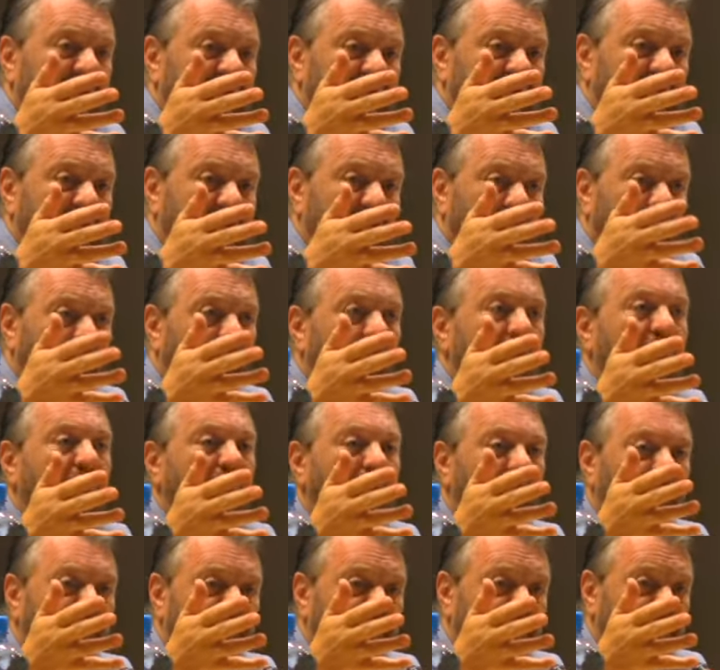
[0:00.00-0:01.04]
Mexico,
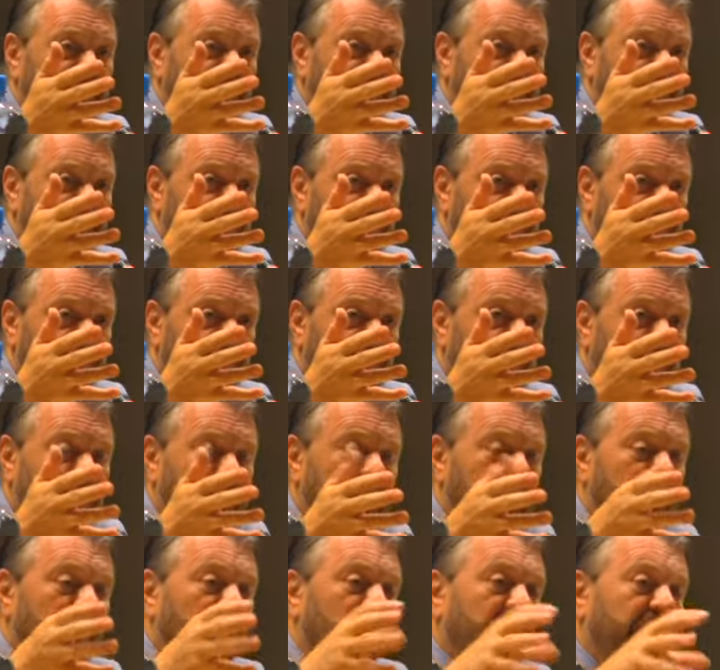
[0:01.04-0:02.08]
automobiles.
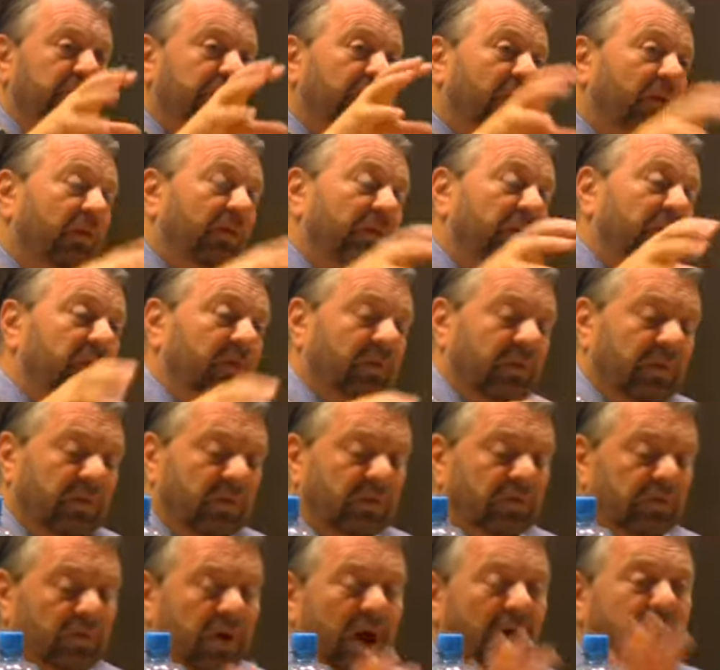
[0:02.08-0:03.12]
So
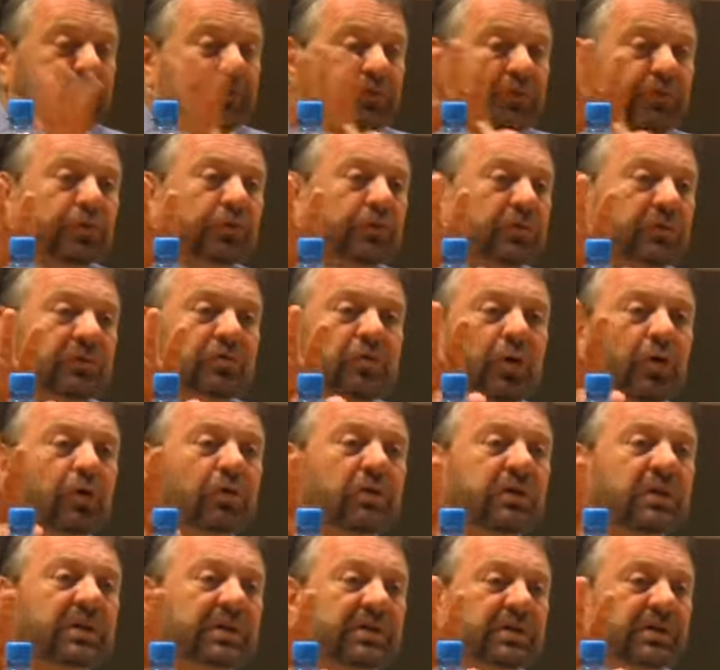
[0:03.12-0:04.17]
you have two
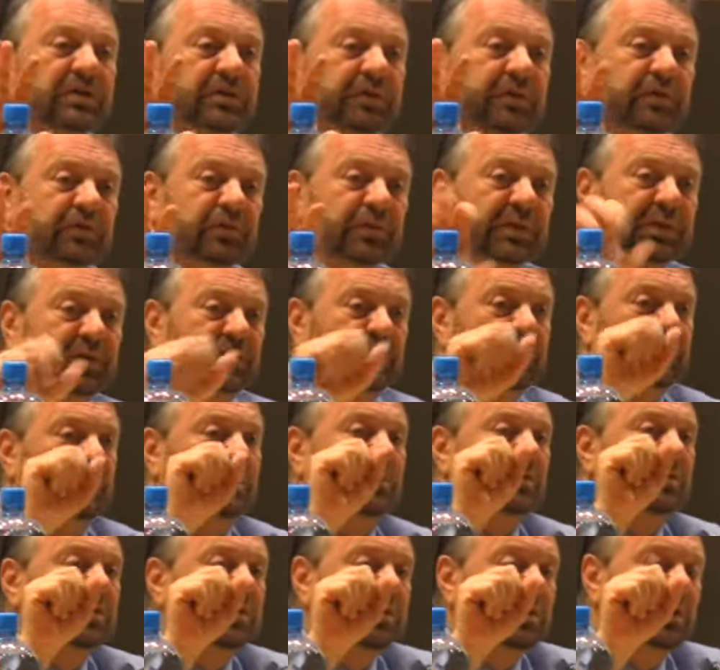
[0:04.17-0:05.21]
totally different
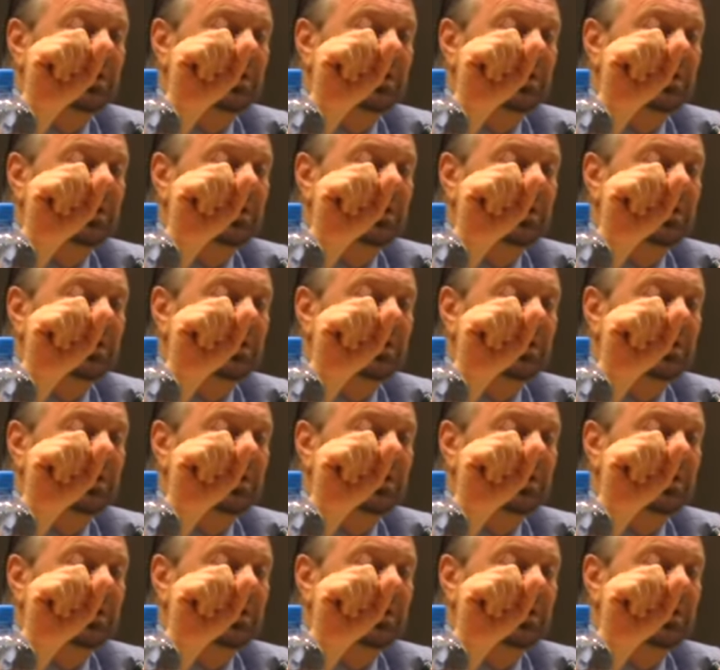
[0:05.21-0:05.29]
regions.